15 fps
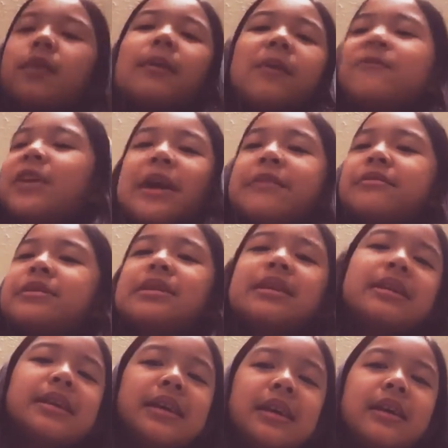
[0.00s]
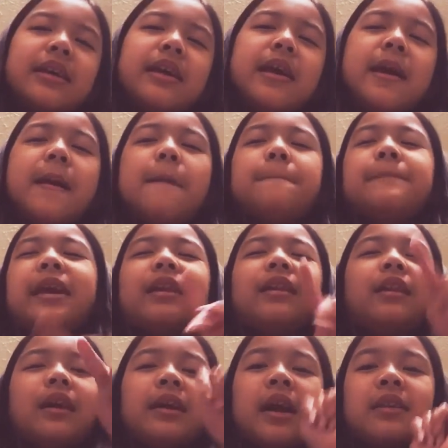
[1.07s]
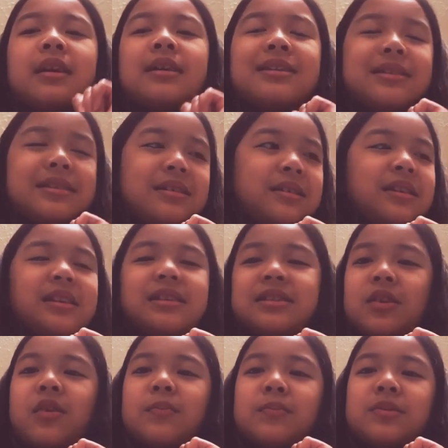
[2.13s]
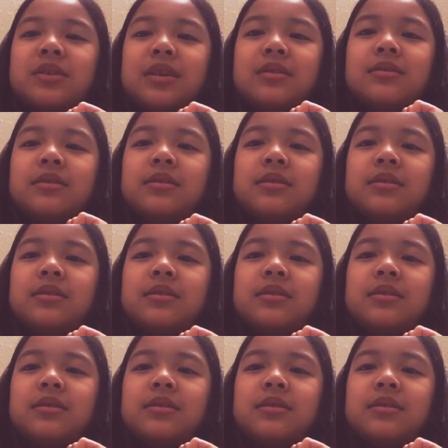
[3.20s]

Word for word: my videos. And look at this description.